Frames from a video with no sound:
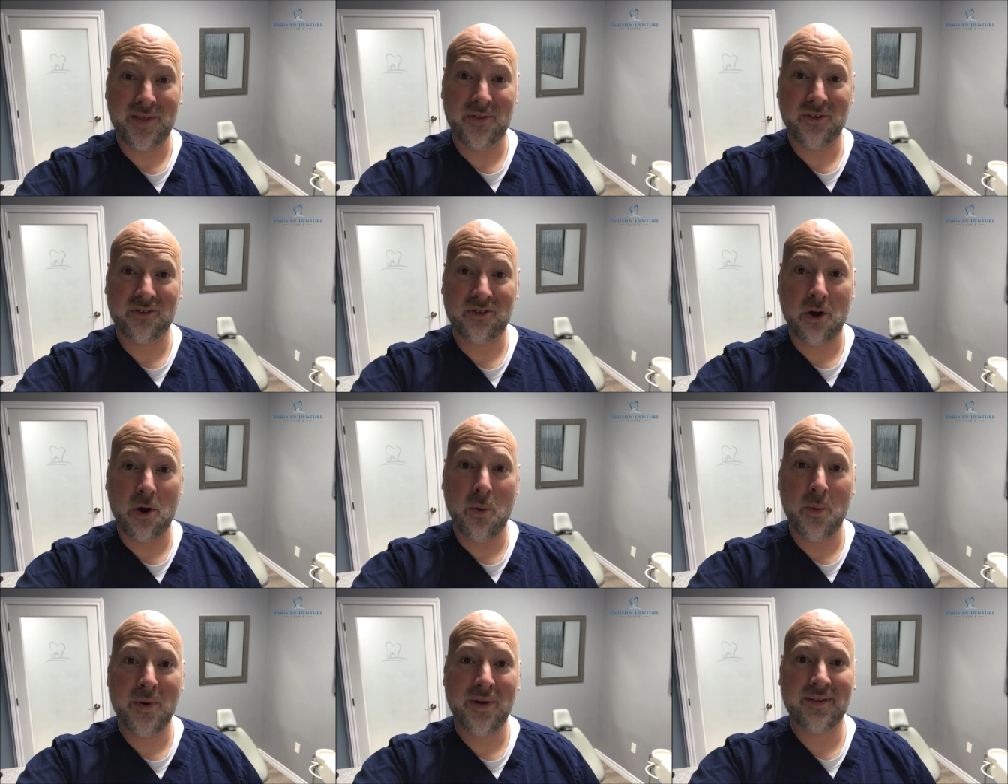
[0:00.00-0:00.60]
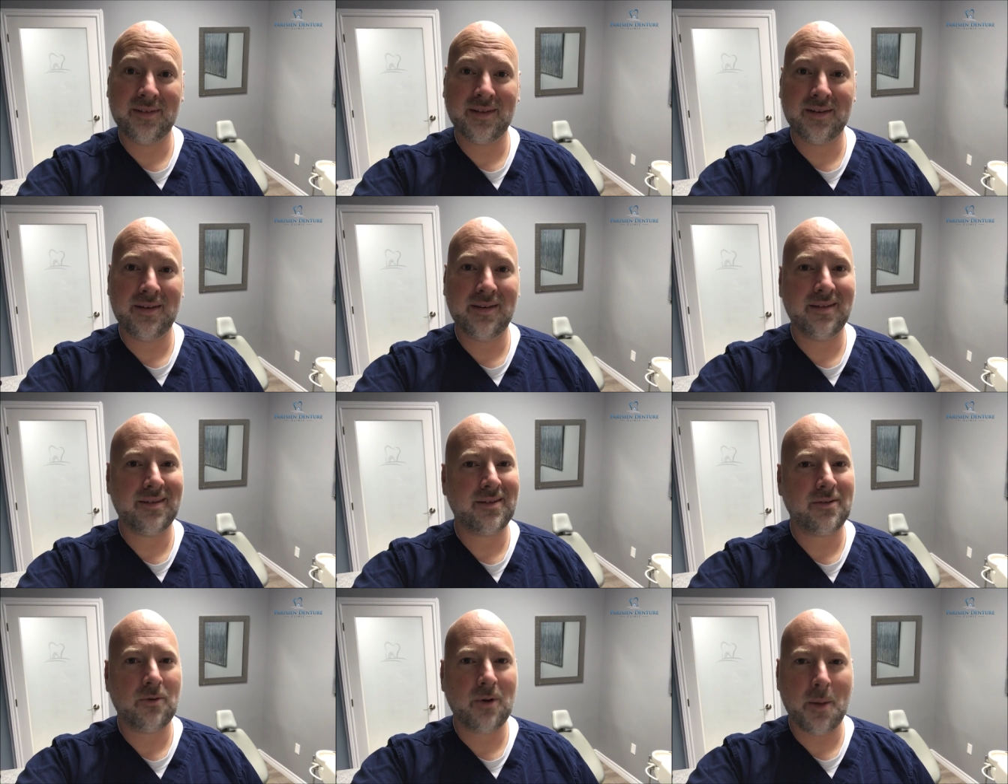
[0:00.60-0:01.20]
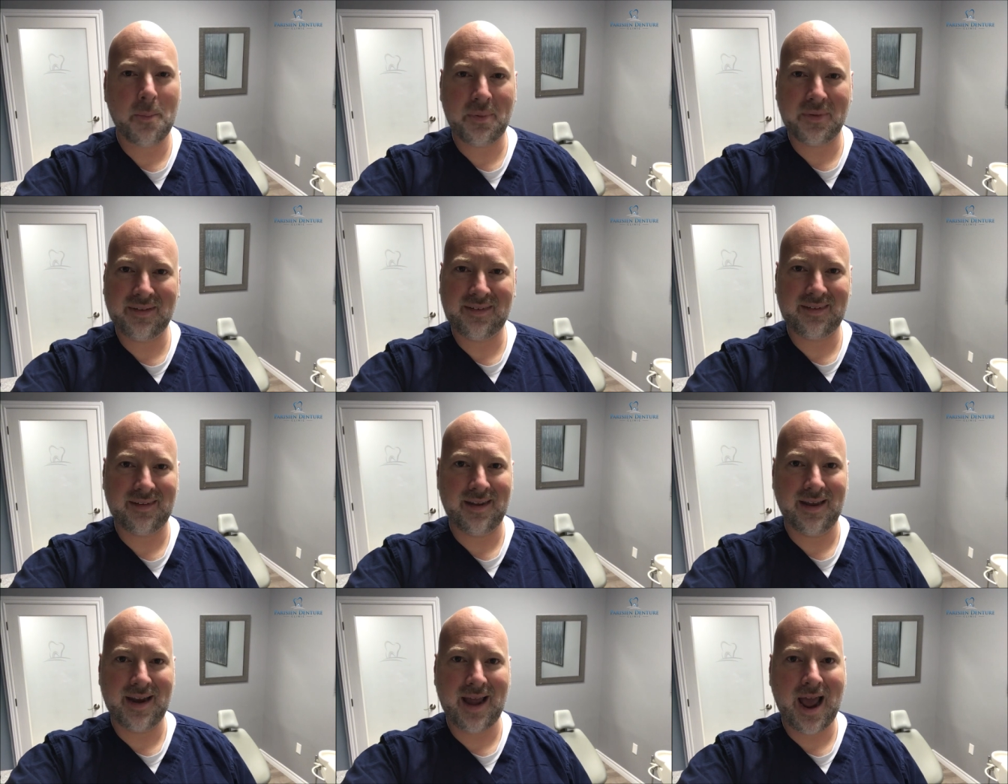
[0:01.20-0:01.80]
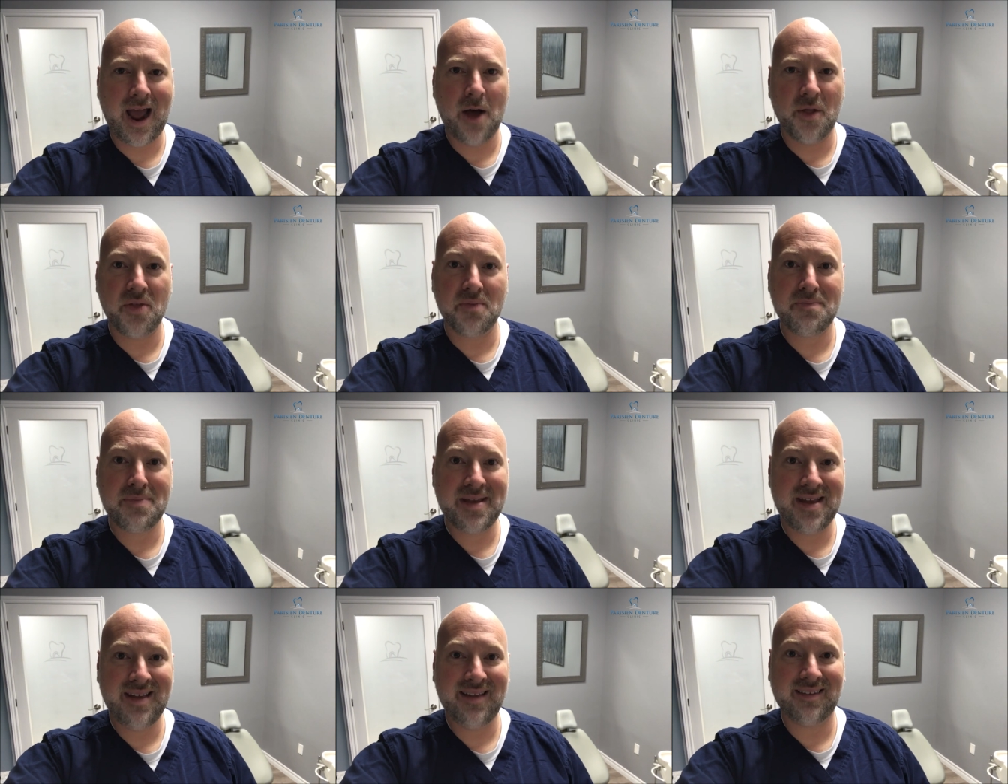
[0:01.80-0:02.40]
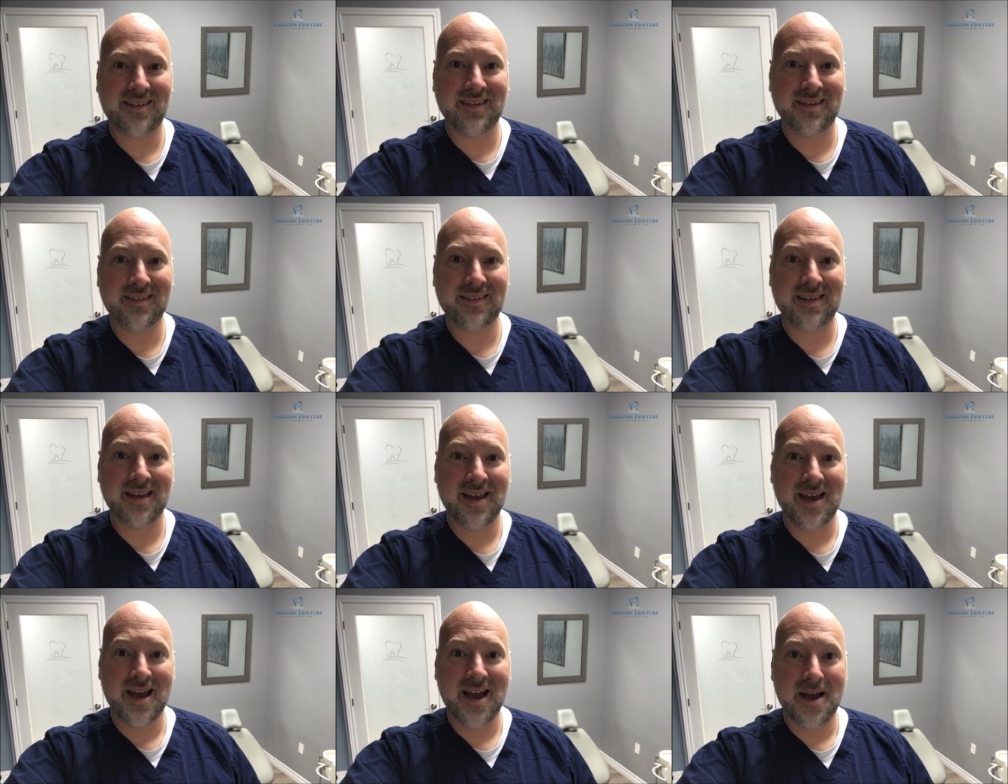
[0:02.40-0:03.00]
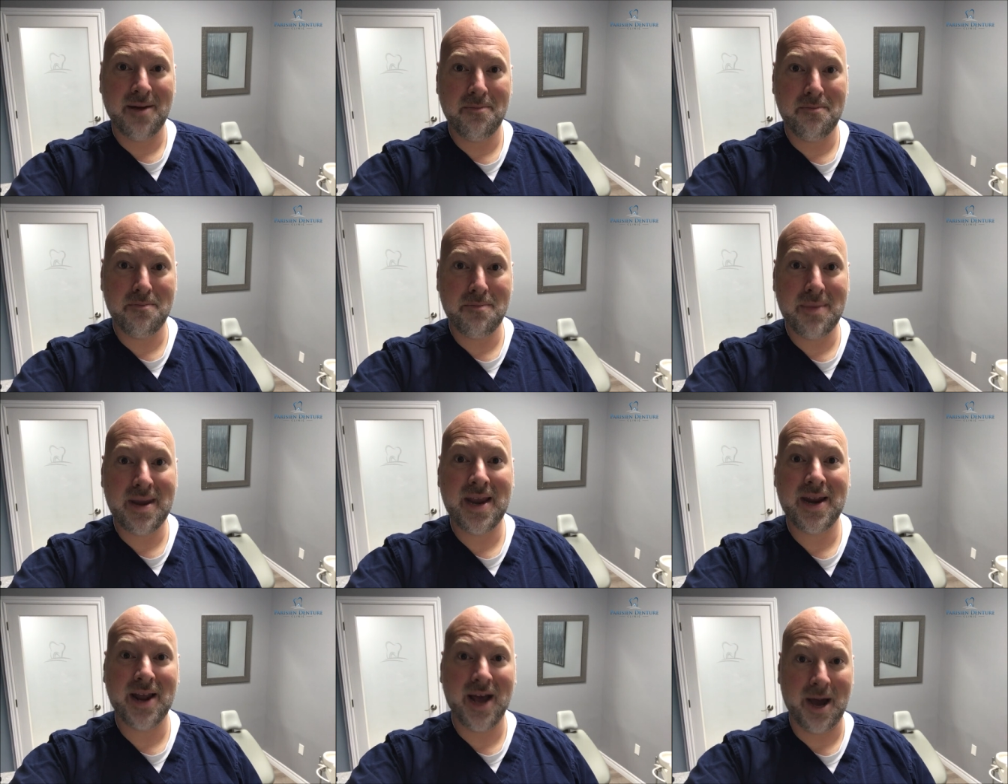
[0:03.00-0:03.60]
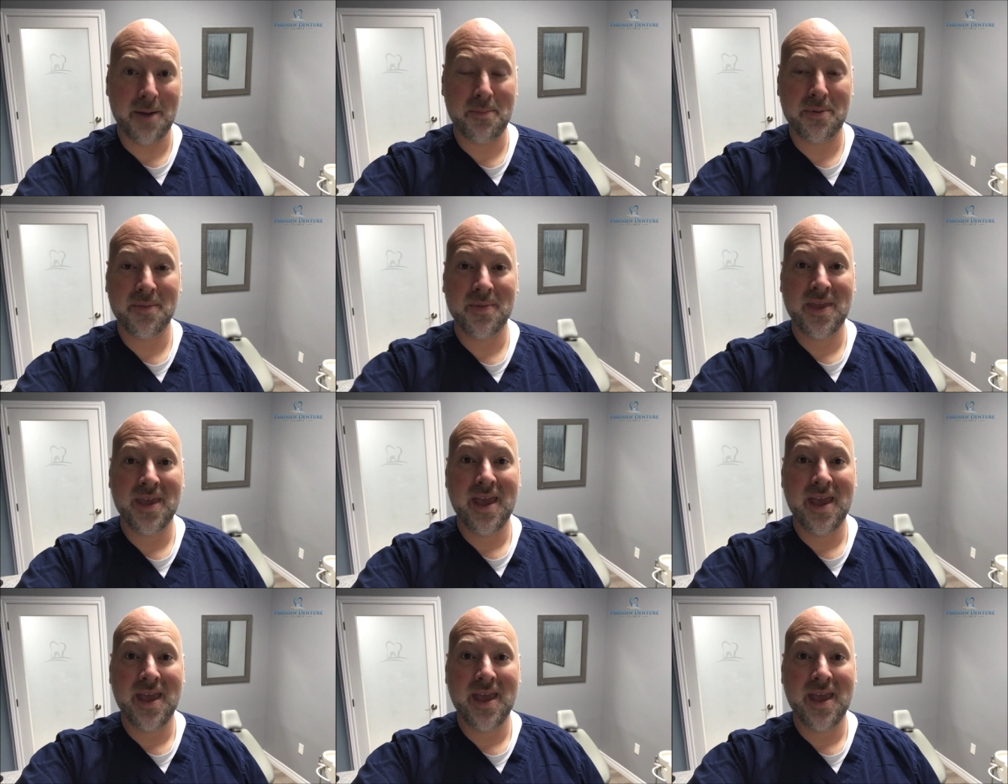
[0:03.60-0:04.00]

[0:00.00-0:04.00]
There's always a discrepancy in how the pieces meet up.